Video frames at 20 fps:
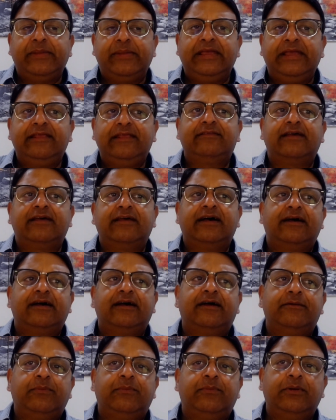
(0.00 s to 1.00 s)
Please
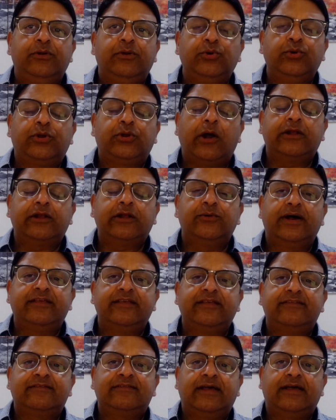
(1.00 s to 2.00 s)
do talk to
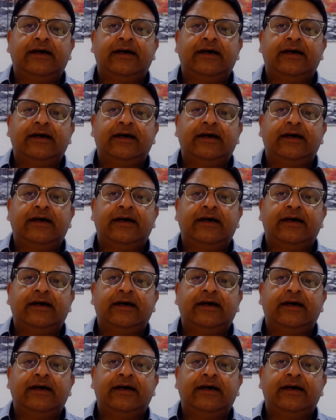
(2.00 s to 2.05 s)
us.